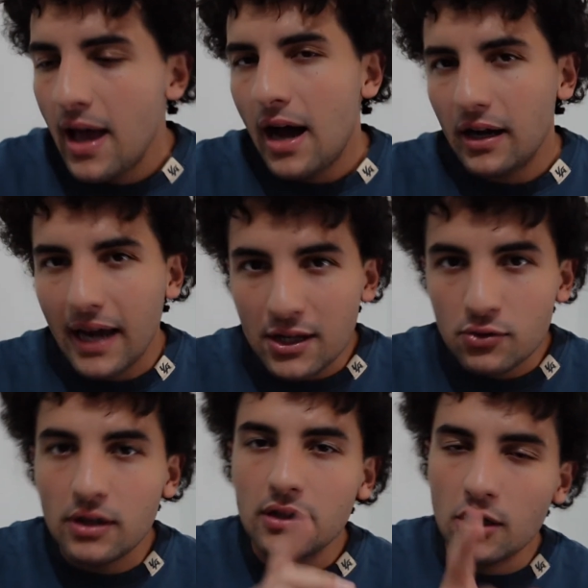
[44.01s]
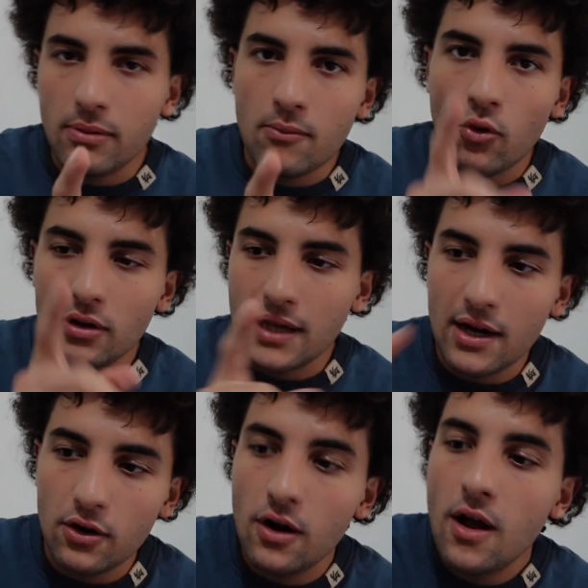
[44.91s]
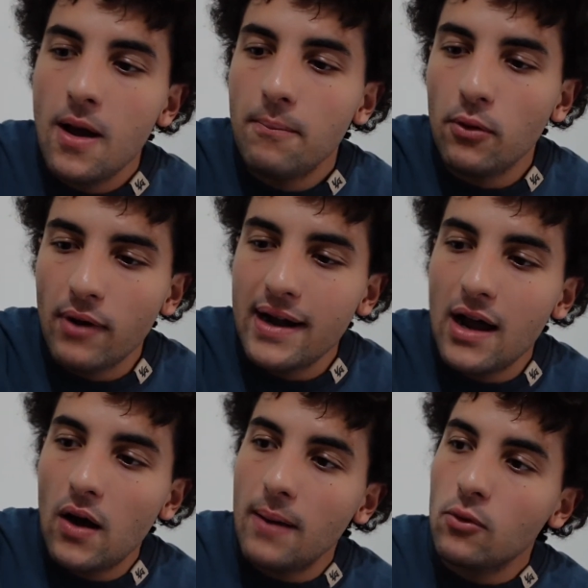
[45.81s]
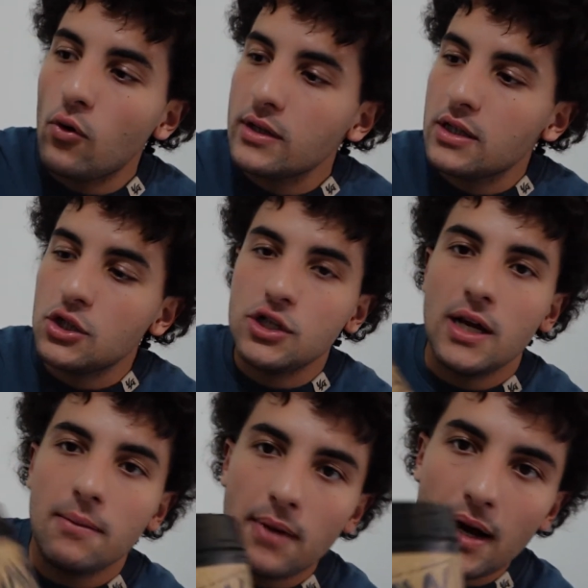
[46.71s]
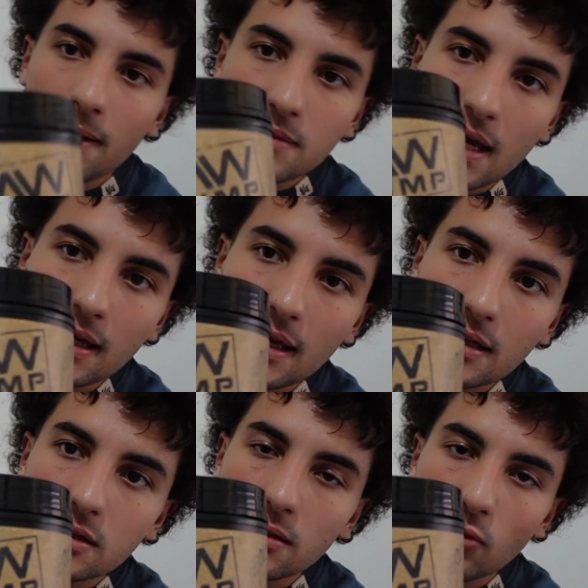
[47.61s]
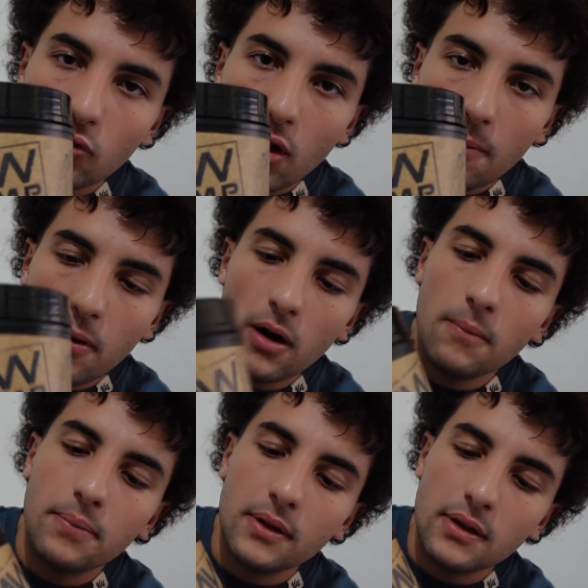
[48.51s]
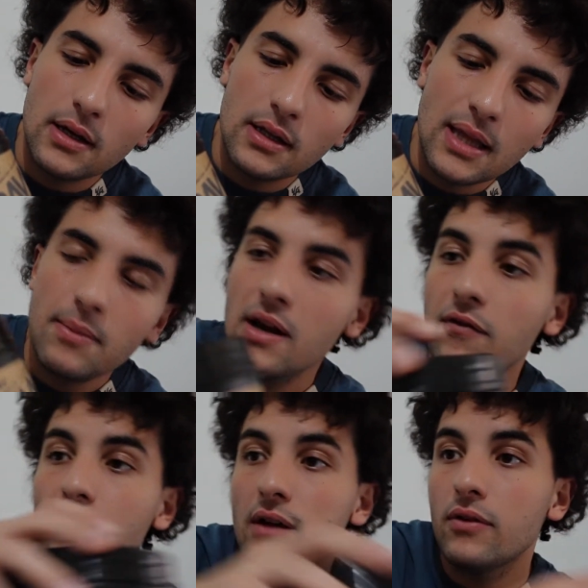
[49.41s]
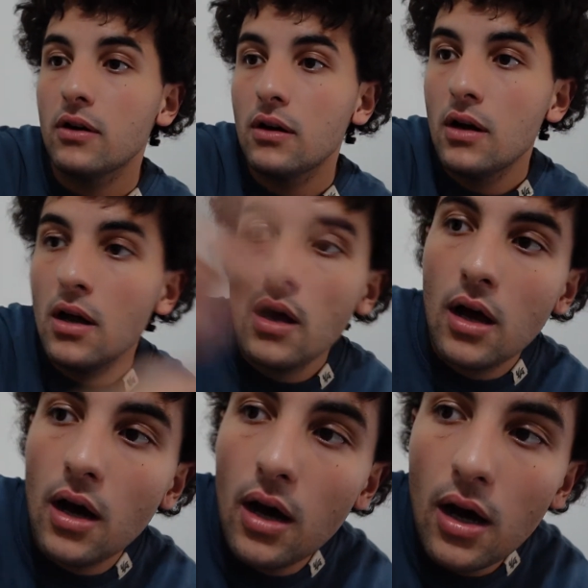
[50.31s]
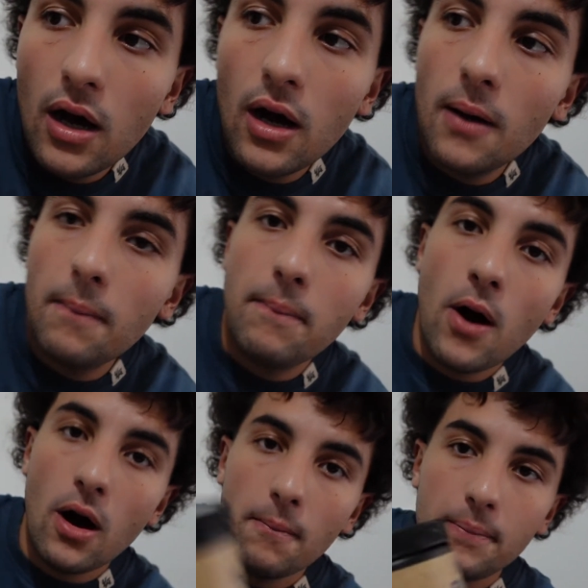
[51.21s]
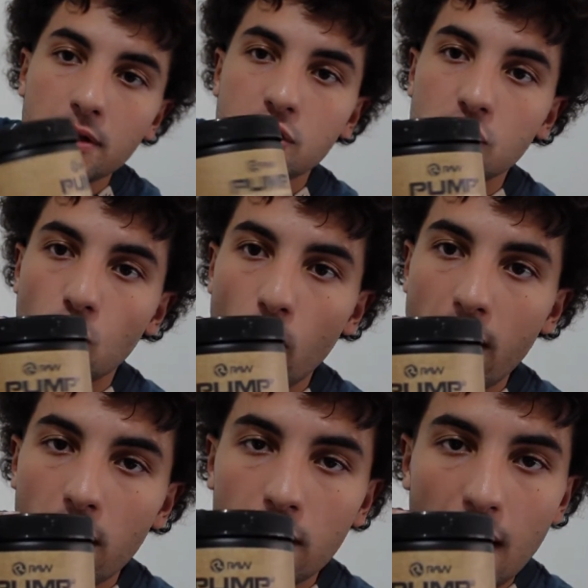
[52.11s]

I'll get into it a little bit more later. But right now I'm going to the gym. I'm taking some Raw Pump, the lemonade flavor. Pump Squared.